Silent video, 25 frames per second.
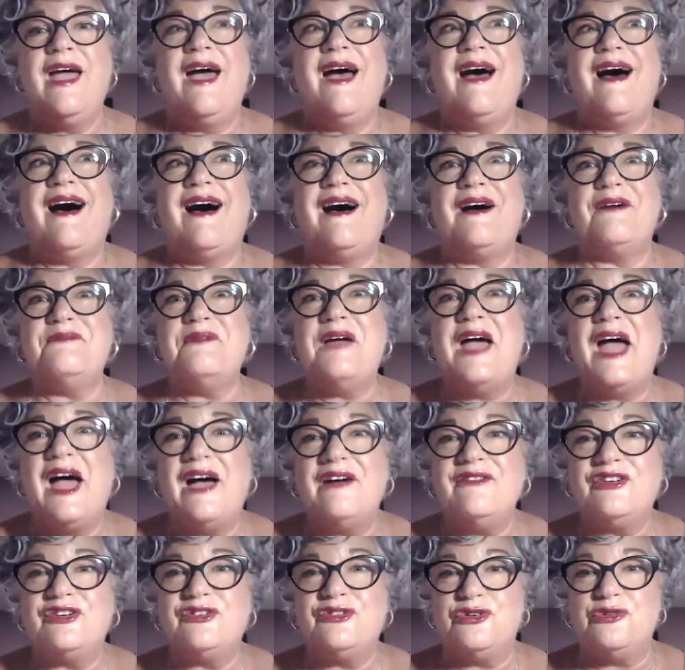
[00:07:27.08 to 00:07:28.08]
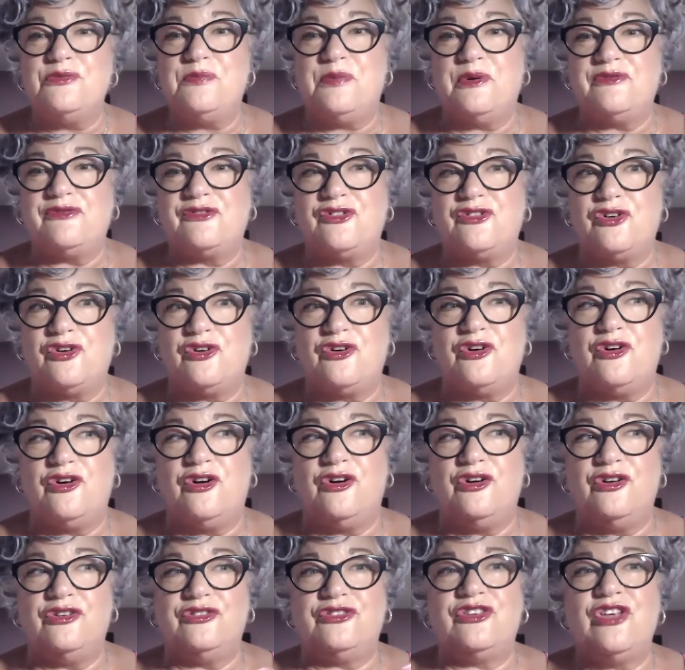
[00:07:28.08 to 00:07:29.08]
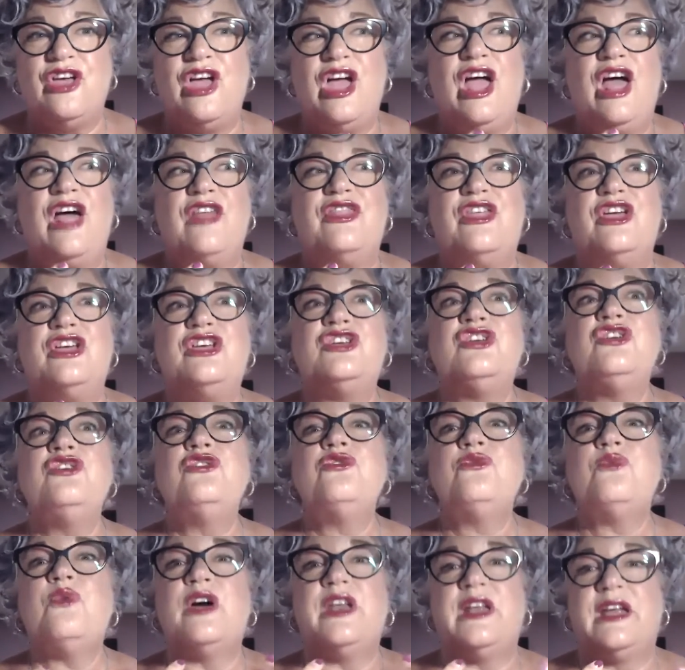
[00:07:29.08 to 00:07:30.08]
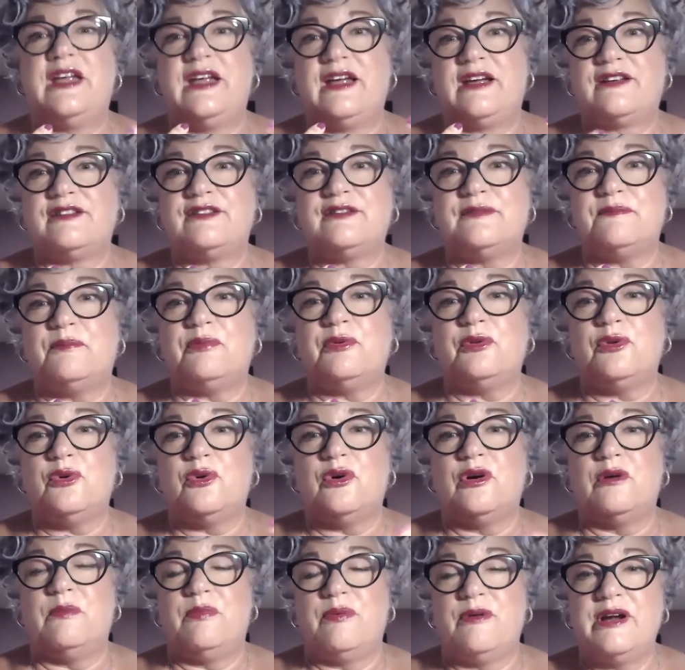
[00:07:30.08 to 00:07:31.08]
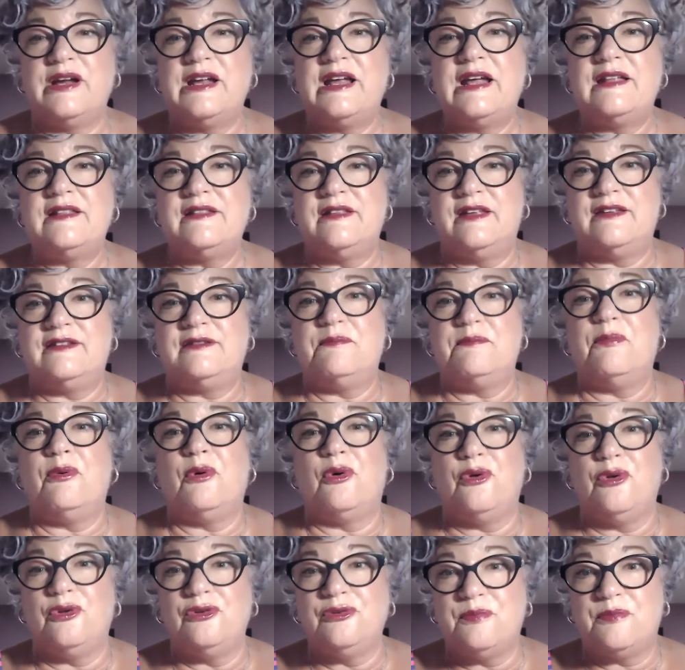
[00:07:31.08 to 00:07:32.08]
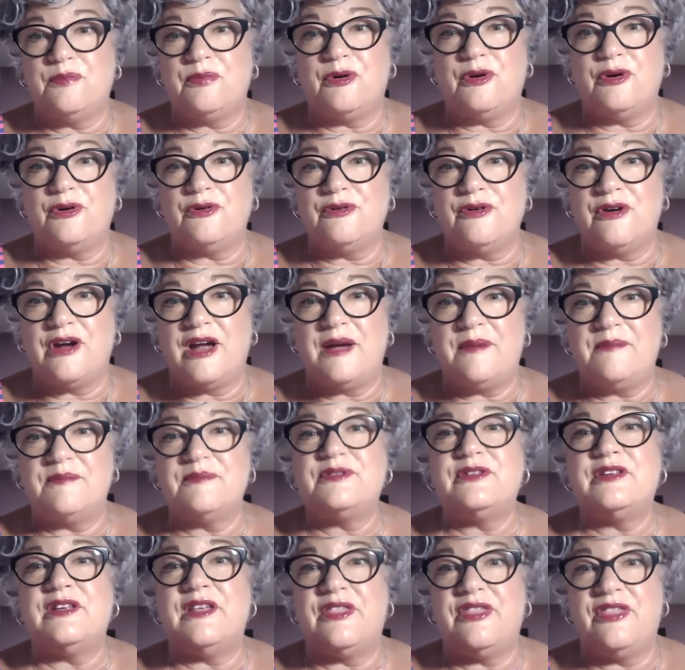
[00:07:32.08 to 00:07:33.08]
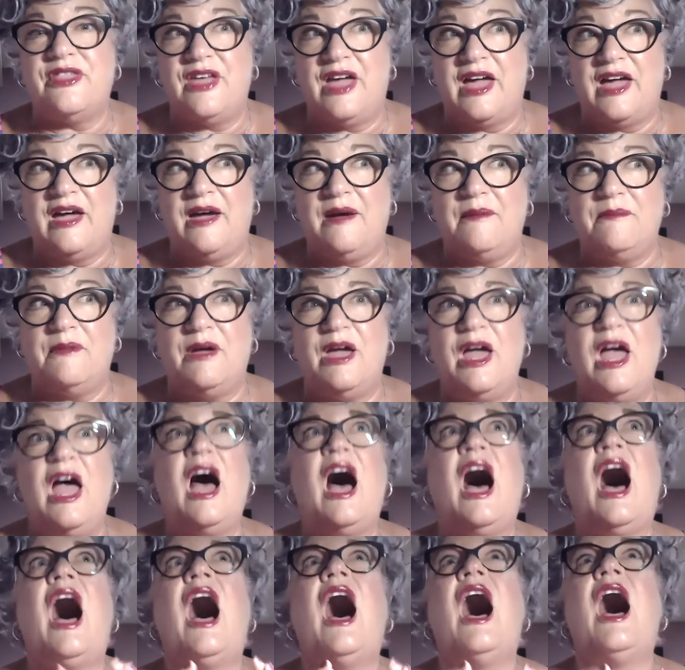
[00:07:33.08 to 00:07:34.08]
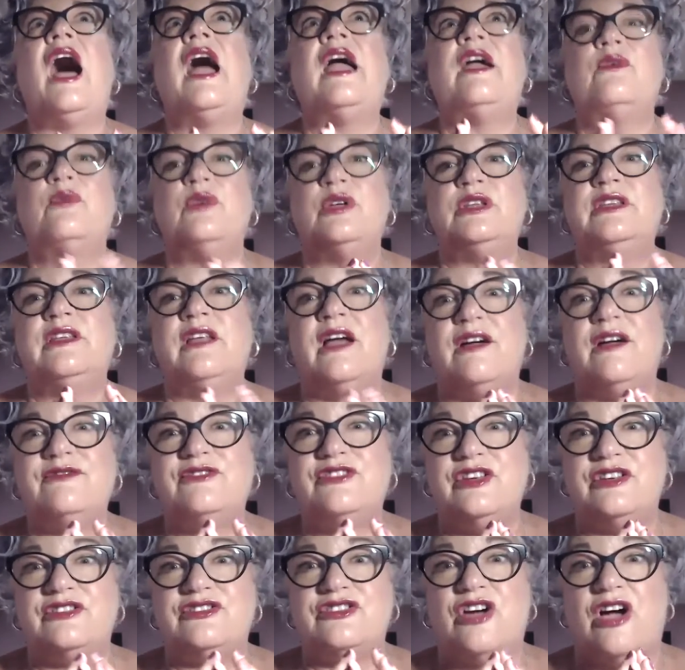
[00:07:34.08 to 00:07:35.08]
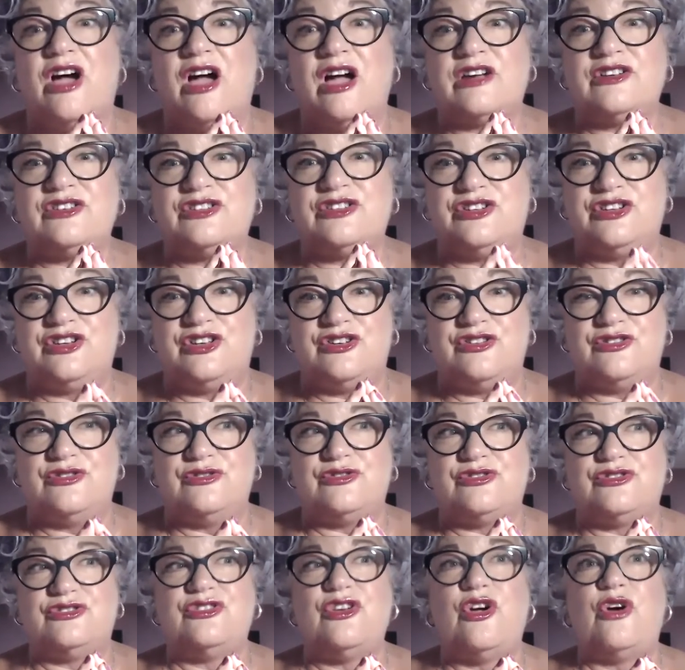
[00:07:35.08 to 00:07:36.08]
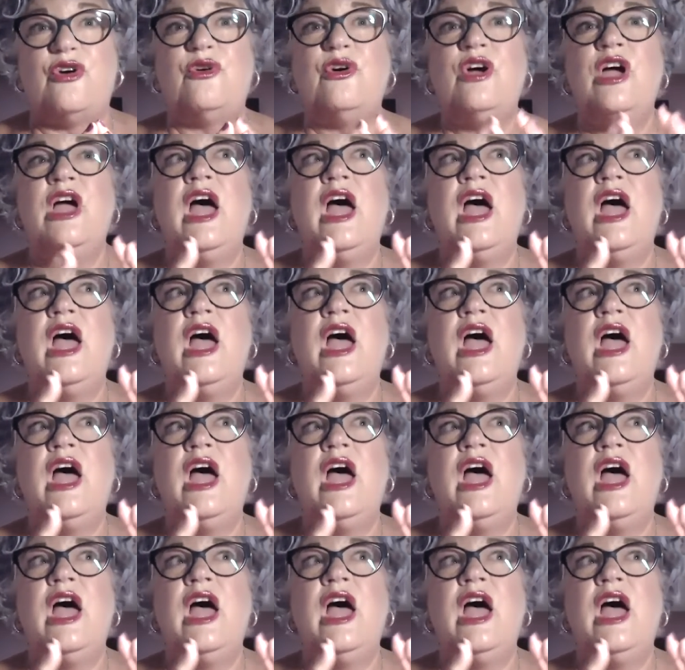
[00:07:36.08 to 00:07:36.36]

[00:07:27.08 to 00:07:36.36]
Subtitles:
have a group of girls that you want to explore bringing this Bold program to them. I would love to talk to you. So